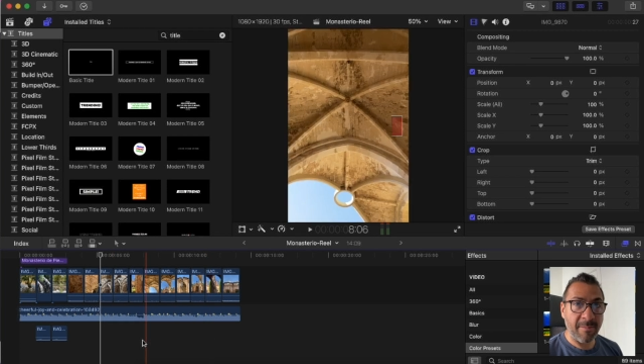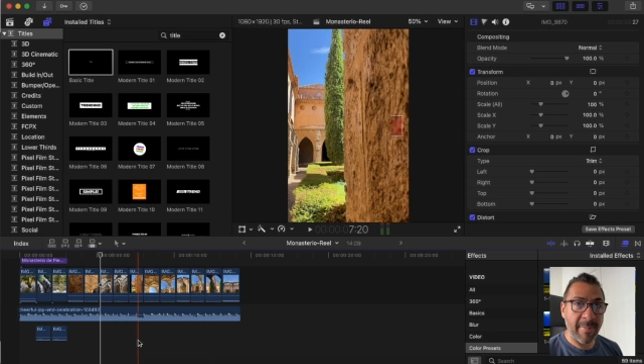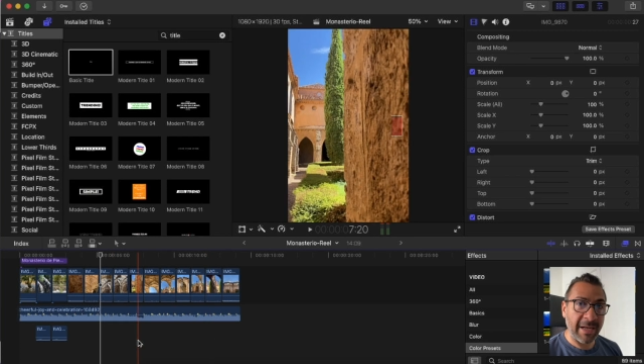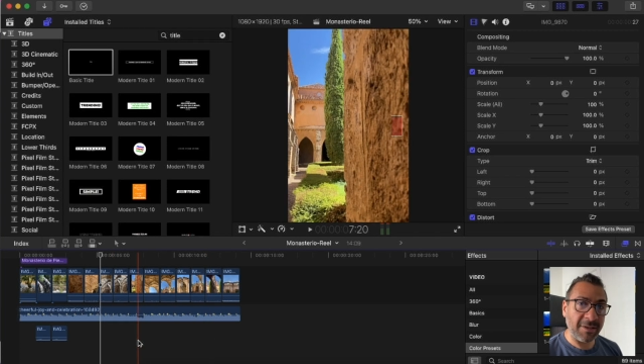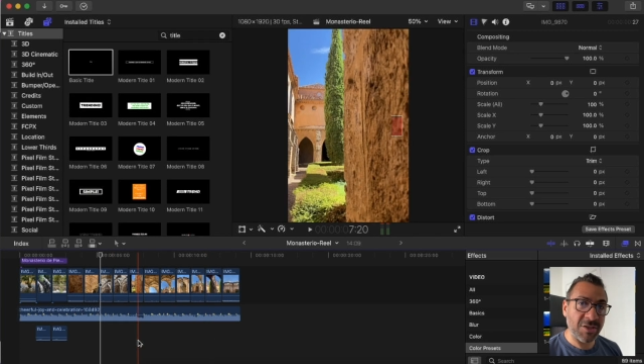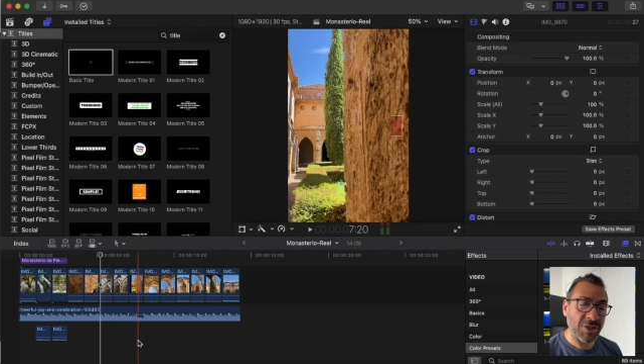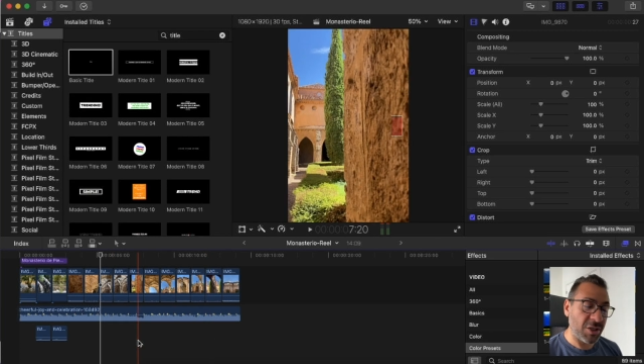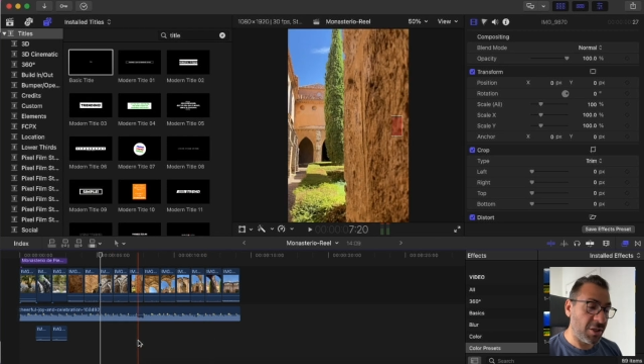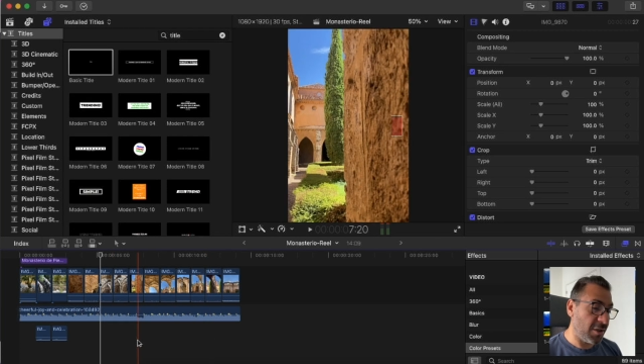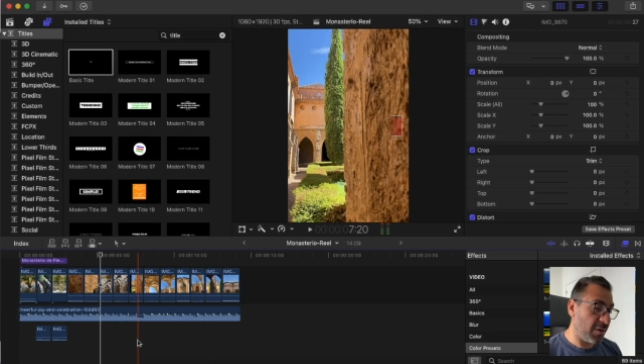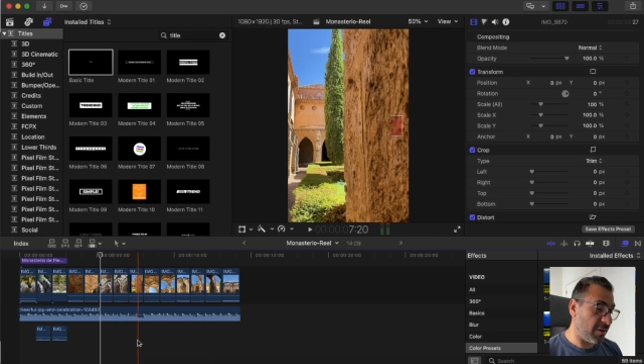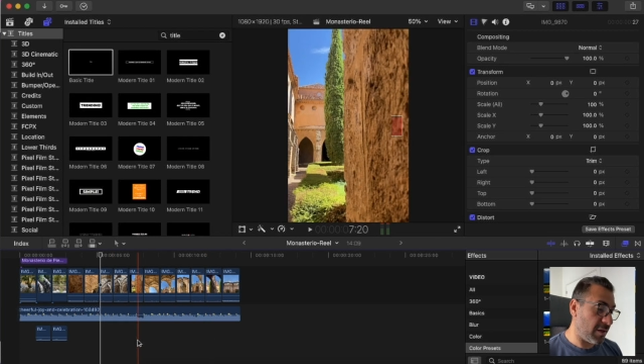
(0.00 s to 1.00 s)
match
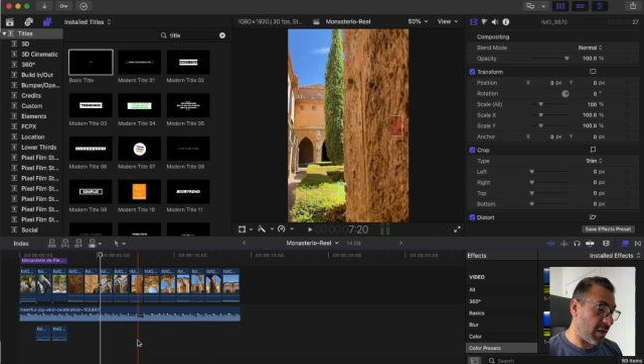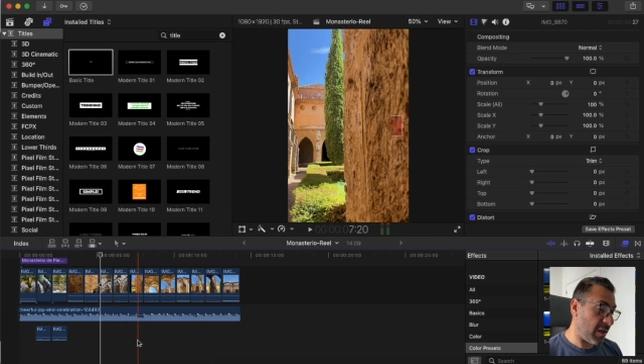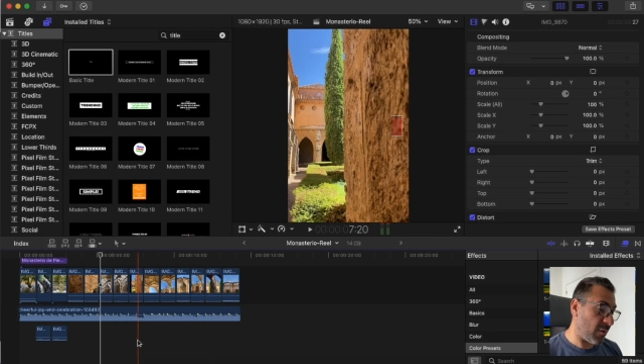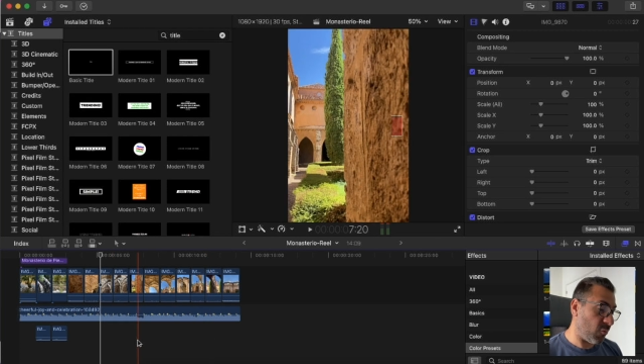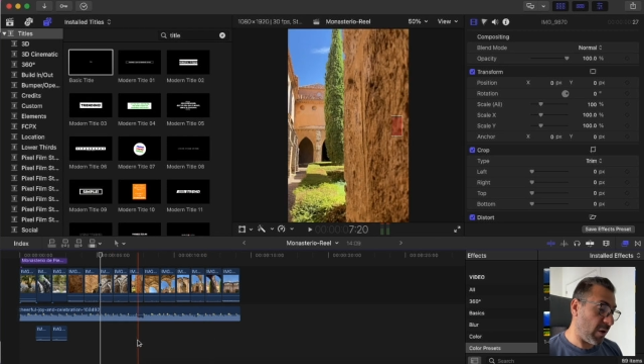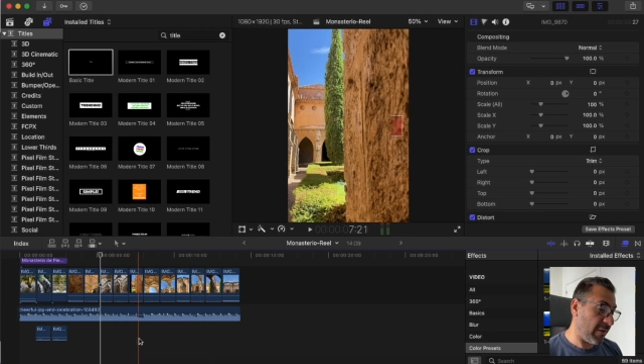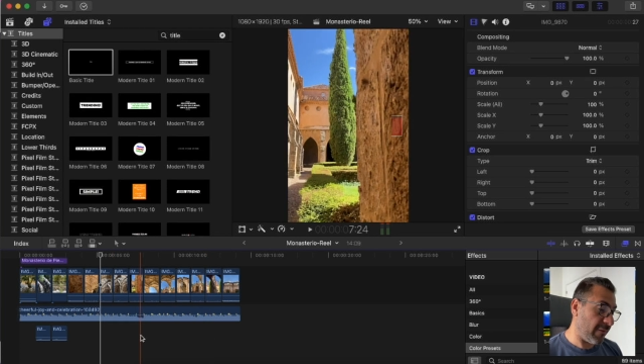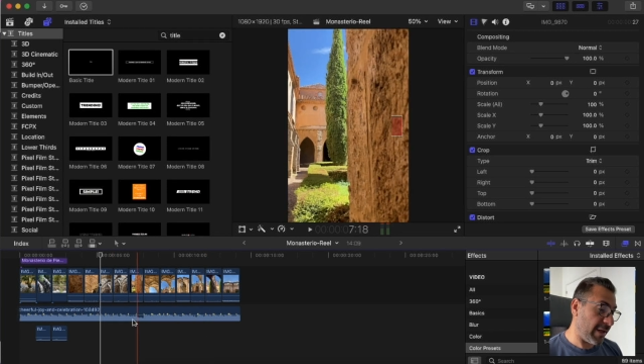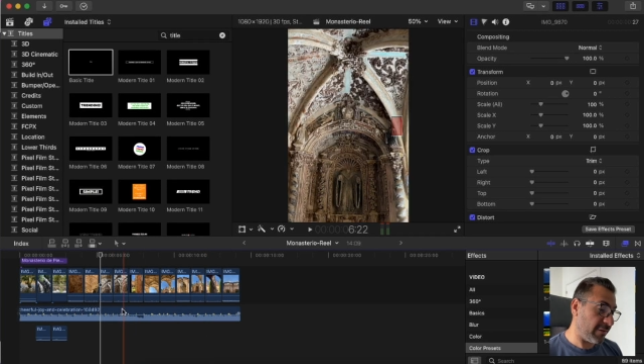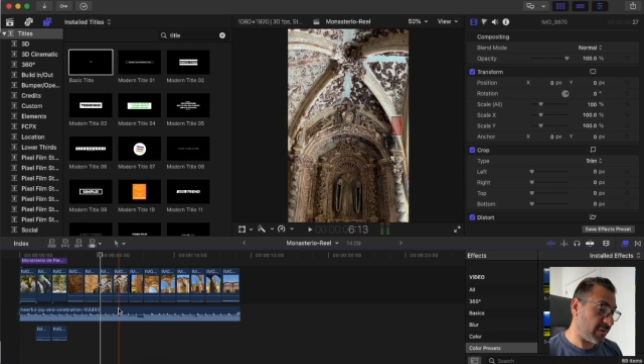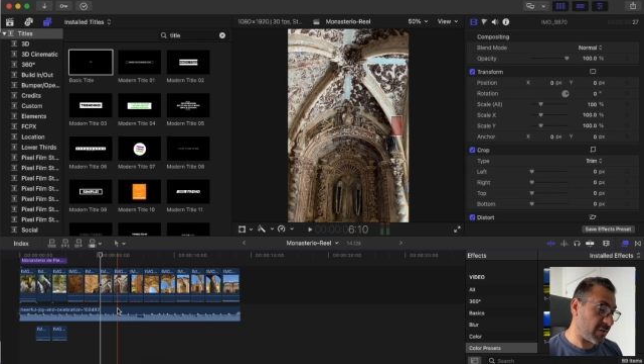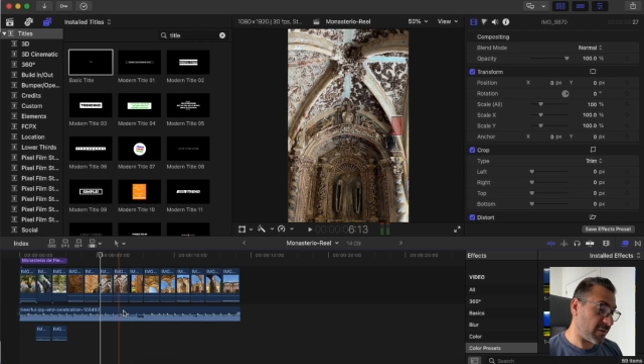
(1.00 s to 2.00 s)
the
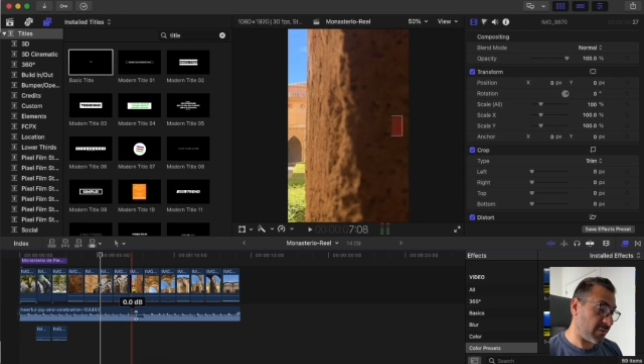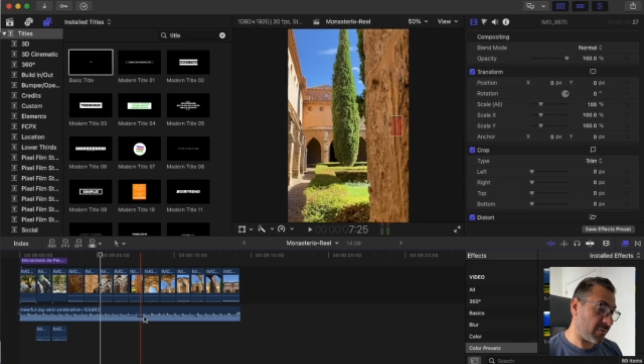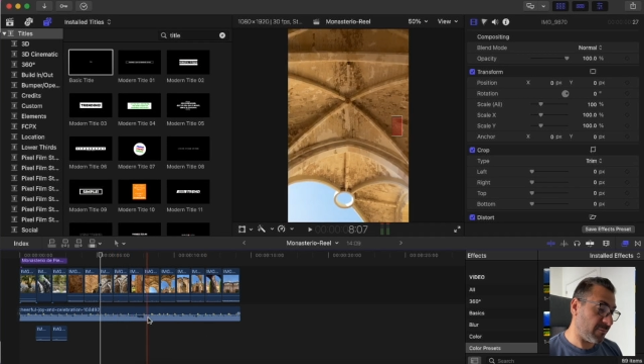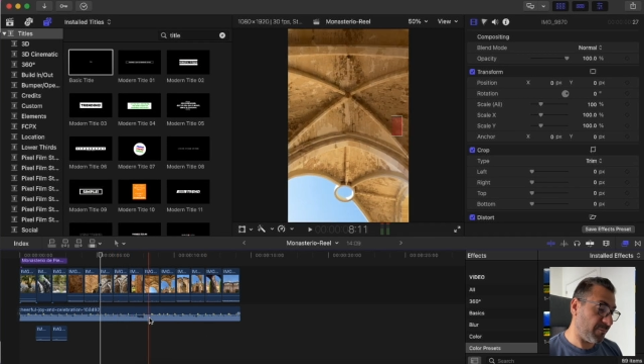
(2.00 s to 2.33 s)
wavelengths, so